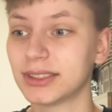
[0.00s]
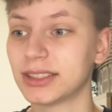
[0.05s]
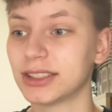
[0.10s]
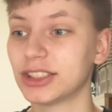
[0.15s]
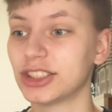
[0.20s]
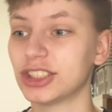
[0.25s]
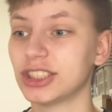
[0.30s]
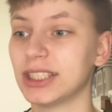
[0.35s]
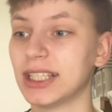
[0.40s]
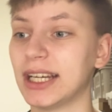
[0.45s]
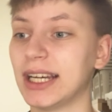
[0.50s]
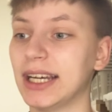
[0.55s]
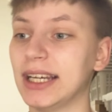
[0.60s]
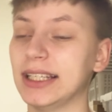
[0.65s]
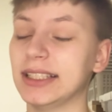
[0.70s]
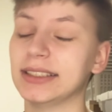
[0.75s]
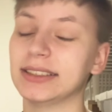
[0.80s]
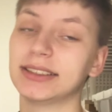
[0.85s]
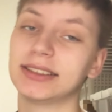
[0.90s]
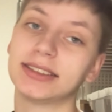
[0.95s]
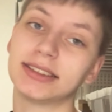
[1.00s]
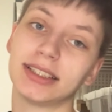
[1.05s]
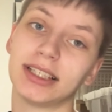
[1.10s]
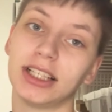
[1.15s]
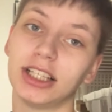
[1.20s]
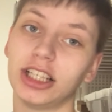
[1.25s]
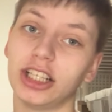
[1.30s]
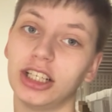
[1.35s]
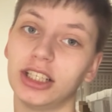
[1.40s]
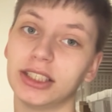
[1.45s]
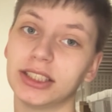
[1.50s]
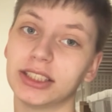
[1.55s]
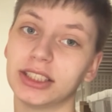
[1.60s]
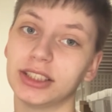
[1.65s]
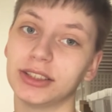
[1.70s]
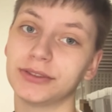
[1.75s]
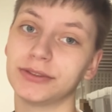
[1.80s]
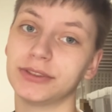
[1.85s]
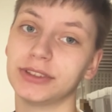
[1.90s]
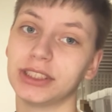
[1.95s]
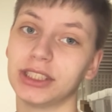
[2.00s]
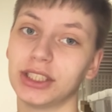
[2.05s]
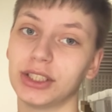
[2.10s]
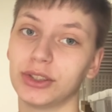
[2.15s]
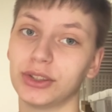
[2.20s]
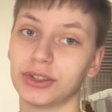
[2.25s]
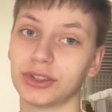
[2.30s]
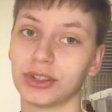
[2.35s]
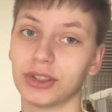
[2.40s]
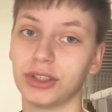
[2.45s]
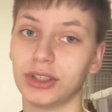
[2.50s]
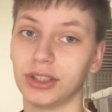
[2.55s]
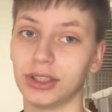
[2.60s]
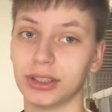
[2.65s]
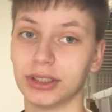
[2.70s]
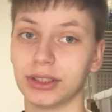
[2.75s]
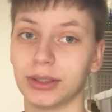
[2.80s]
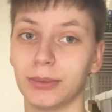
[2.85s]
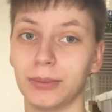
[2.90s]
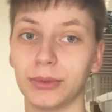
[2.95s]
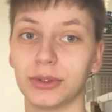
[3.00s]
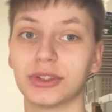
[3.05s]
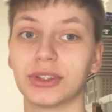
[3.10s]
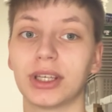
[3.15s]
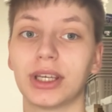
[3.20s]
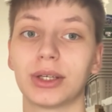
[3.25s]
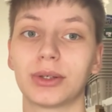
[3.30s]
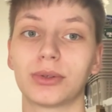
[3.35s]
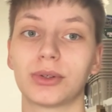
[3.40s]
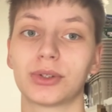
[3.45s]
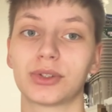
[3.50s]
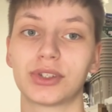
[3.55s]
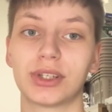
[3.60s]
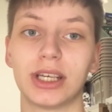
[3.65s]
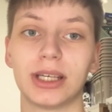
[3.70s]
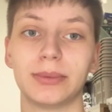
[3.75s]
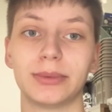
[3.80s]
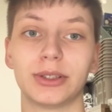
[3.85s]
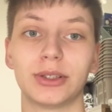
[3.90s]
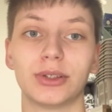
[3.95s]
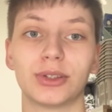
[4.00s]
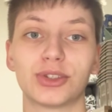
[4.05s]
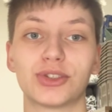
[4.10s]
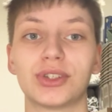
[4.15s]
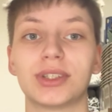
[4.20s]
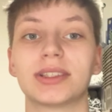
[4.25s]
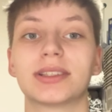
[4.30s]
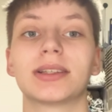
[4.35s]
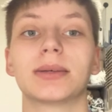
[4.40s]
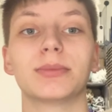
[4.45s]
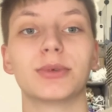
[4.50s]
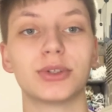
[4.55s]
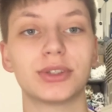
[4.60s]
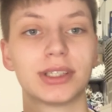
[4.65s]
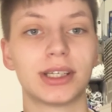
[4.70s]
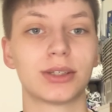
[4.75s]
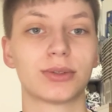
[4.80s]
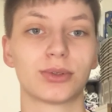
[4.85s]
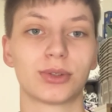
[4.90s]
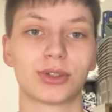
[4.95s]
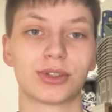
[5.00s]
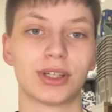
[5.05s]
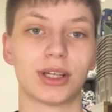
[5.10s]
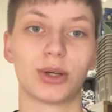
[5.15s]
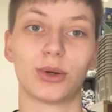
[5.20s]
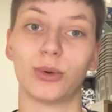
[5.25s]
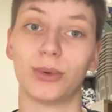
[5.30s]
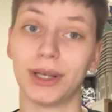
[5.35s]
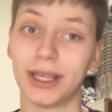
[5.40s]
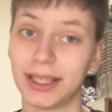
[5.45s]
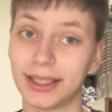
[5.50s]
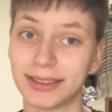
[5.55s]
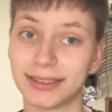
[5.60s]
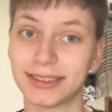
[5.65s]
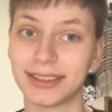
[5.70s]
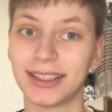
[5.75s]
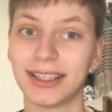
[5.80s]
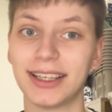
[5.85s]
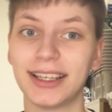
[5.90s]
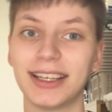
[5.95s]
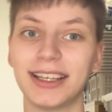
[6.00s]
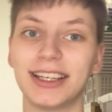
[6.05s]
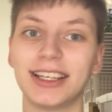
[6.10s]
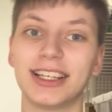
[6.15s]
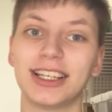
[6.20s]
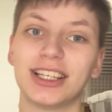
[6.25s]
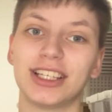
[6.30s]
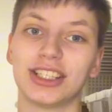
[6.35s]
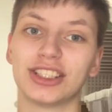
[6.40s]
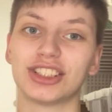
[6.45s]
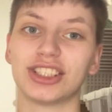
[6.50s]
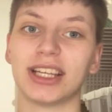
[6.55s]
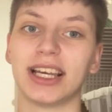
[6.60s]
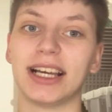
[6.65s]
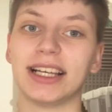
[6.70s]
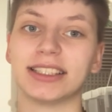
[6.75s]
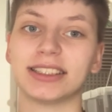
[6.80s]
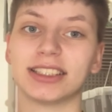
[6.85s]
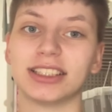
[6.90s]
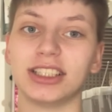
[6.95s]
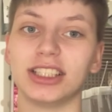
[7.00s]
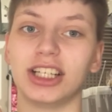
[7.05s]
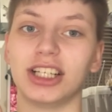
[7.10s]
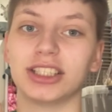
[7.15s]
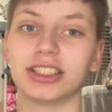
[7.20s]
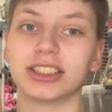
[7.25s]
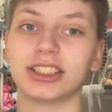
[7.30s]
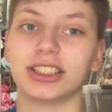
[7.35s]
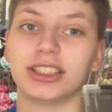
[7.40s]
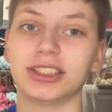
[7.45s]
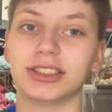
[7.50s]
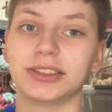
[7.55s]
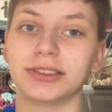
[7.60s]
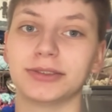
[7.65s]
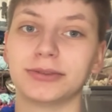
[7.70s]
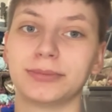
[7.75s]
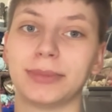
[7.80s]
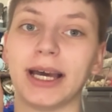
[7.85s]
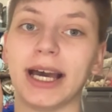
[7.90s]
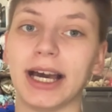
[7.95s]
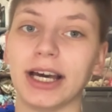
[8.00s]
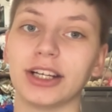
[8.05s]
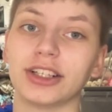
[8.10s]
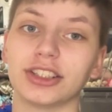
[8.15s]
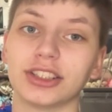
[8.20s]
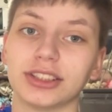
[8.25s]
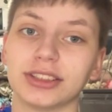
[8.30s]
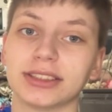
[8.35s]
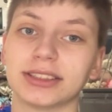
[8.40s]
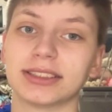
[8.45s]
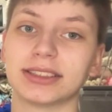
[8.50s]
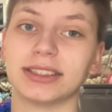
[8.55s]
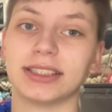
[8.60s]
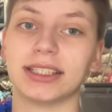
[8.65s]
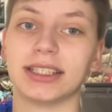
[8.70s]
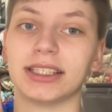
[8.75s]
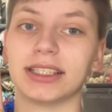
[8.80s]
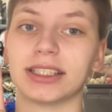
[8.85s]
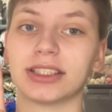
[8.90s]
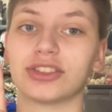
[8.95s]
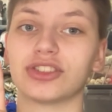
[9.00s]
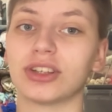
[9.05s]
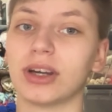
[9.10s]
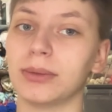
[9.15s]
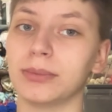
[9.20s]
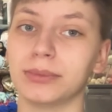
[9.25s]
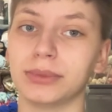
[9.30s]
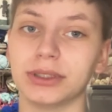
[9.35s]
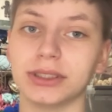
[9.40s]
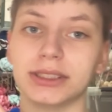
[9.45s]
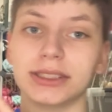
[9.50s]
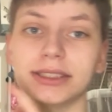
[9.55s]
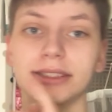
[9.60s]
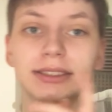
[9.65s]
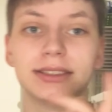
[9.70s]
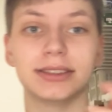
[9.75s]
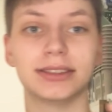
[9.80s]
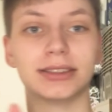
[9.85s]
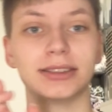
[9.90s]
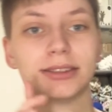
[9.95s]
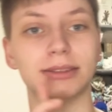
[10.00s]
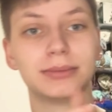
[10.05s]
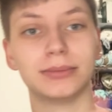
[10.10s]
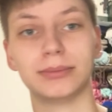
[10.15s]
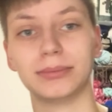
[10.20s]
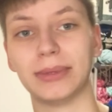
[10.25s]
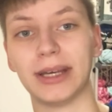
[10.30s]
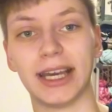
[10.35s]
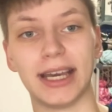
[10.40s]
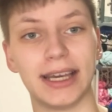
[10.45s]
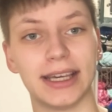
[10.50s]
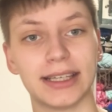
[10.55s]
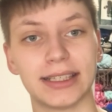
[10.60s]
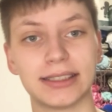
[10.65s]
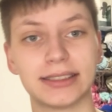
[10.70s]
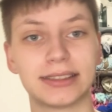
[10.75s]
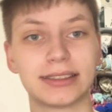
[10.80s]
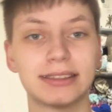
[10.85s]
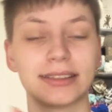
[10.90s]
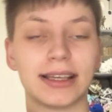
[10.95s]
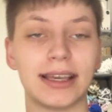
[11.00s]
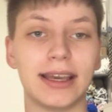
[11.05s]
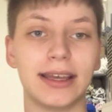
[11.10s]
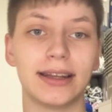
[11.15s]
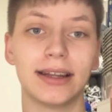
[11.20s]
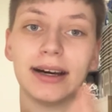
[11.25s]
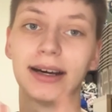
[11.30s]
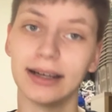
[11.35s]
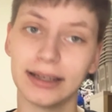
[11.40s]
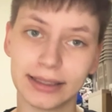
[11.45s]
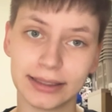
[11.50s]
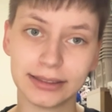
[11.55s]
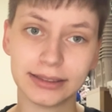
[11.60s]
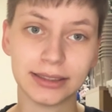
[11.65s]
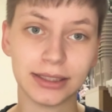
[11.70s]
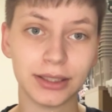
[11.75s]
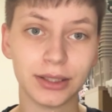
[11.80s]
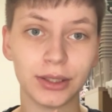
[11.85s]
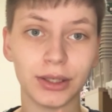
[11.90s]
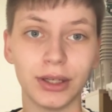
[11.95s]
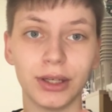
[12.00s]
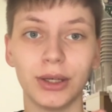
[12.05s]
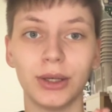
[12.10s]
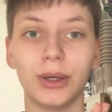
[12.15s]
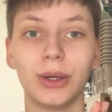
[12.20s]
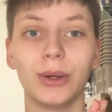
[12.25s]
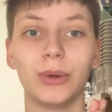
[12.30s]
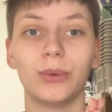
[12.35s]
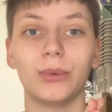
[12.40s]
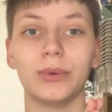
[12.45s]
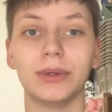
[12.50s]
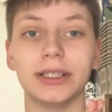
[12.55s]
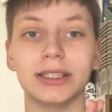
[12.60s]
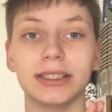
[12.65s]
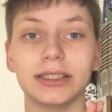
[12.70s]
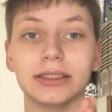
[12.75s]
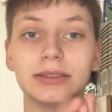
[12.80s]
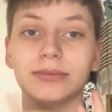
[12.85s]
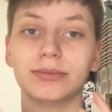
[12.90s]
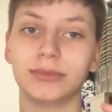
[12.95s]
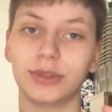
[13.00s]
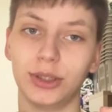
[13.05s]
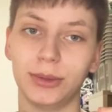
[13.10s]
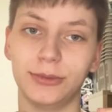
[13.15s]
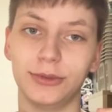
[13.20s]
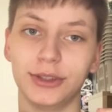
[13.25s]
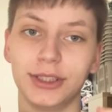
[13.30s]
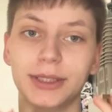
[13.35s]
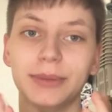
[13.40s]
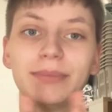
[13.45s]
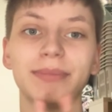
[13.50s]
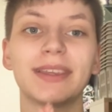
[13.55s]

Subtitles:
She has a lot of videos on mosaic crochet because she's the mosaic crochet queen. She has a lot of patterns like jumpers, bags, and I will hopefully